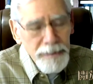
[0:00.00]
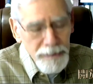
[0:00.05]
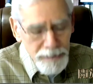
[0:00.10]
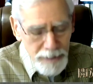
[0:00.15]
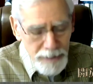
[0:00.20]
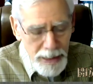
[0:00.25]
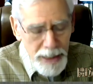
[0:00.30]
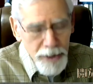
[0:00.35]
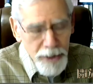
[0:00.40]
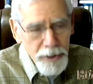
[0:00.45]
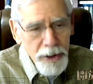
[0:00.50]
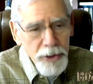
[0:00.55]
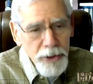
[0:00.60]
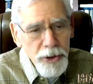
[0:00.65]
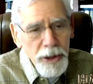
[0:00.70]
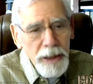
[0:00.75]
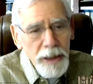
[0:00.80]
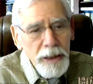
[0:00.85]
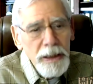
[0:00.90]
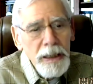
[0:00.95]
higher
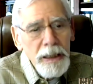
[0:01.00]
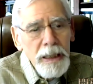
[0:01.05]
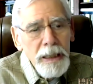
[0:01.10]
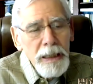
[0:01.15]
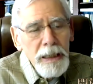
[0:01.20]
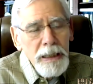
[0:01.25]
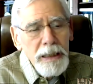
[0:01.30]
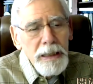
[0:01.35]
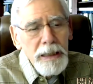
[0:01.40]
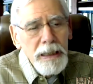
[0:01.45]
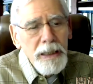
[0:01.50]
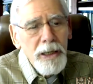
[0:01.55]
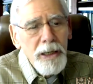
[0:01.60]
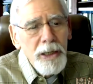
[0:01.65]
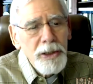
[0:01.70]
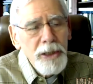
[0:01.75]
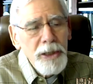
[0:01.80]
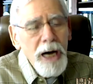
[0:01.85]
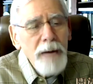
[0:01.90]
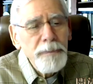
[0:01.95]
density on
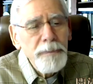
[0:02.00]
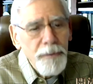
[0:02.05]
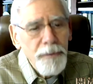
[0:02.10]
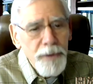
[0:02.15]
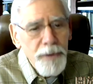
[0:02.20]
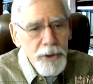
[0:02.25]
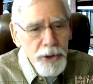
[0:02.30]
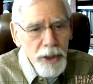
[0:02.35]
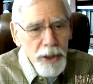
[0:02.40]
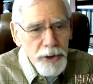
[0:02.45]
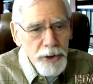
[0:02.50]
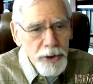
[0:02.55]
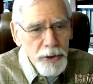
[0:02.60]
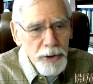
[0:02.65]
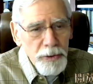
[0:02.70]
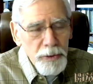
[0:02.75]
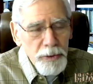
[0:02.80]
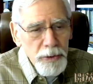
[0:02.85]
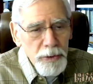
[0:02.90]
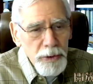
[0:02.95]
top of the station,